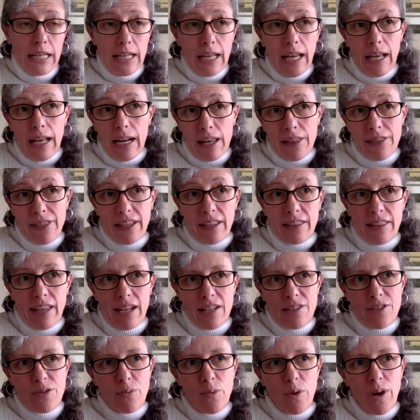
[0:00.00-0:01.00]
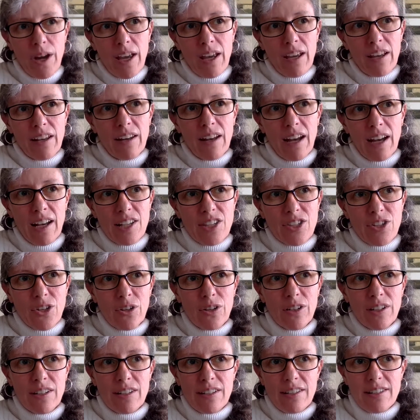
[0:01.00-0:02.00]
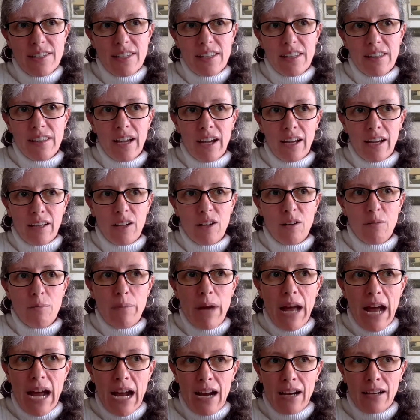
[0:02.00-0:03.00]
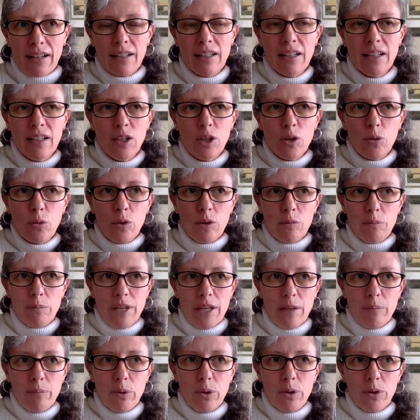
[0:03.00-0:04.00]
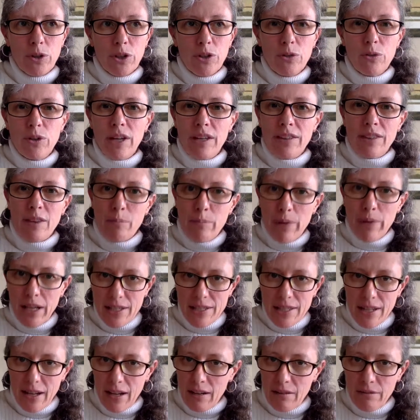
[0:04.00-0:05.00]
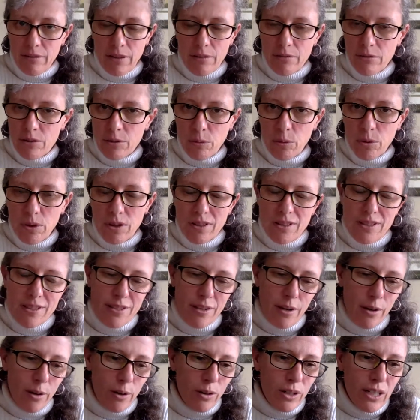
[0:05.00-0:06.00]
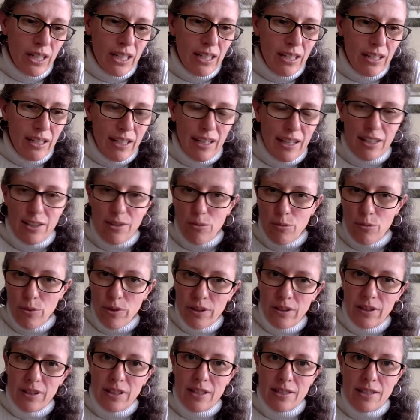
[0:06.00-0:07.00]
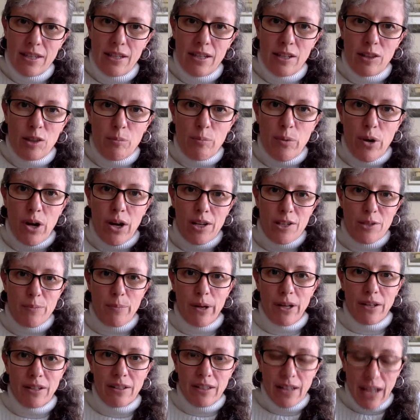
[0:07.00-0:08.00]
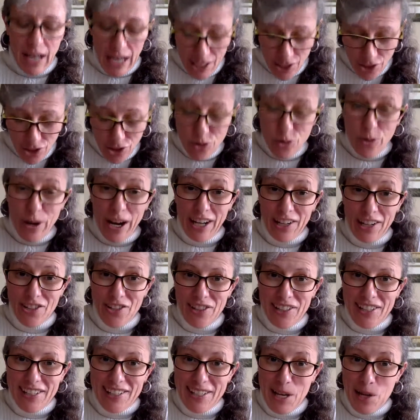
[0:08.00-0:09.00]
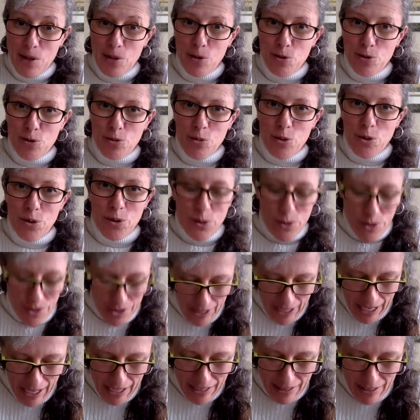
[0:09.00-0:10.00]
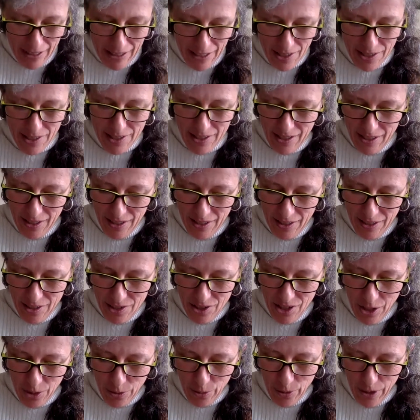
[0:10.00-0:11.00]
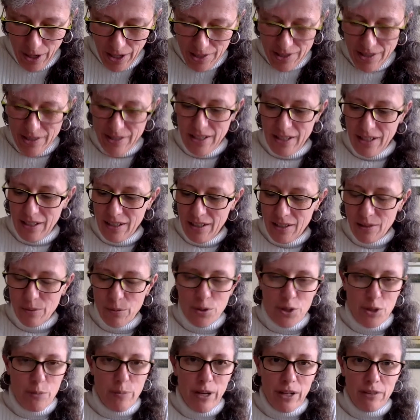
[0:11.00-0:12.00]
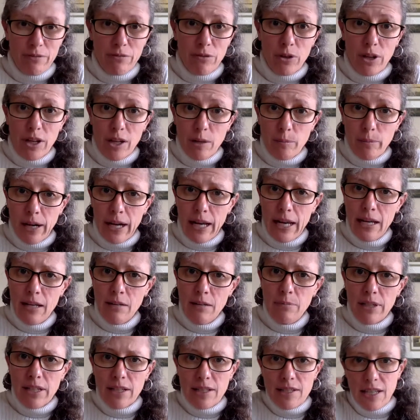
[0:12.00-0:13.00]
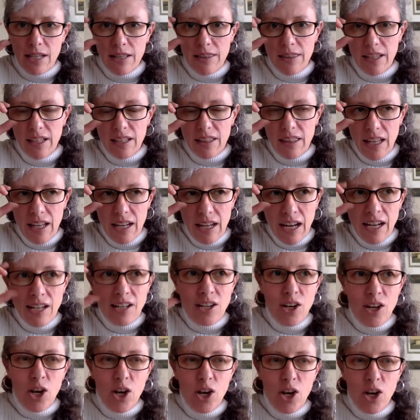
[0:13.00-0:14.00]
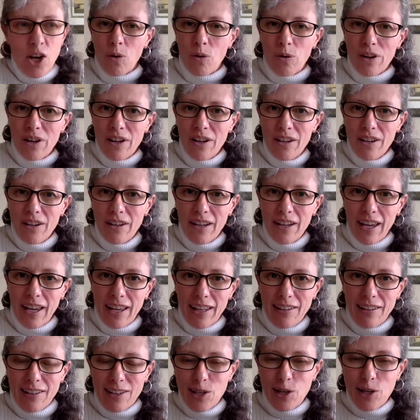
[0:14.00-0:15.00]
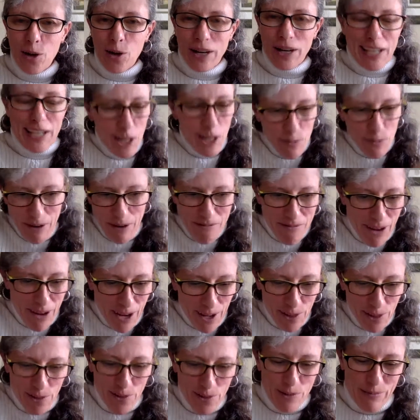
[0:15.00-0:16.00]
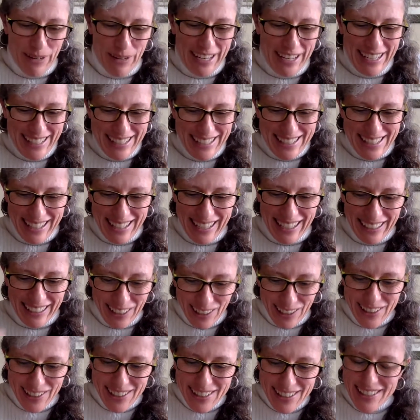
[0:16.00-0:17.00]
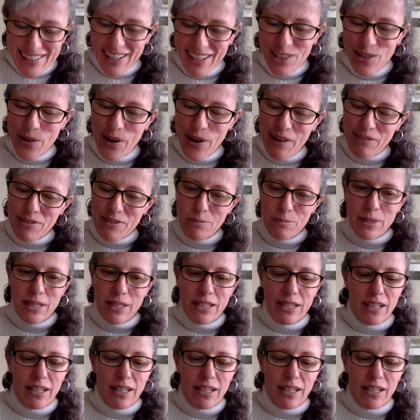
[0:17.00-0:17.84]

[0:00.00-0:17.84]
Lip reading: And I think that's when I started to see that come back with people. You get the best out of everyone. So it really is hitting the pause button. I do actually say those words, kindness, generosity, respectful, in my head, because I think then I know. And, I can hear my father in my head saying, this is how you have to be.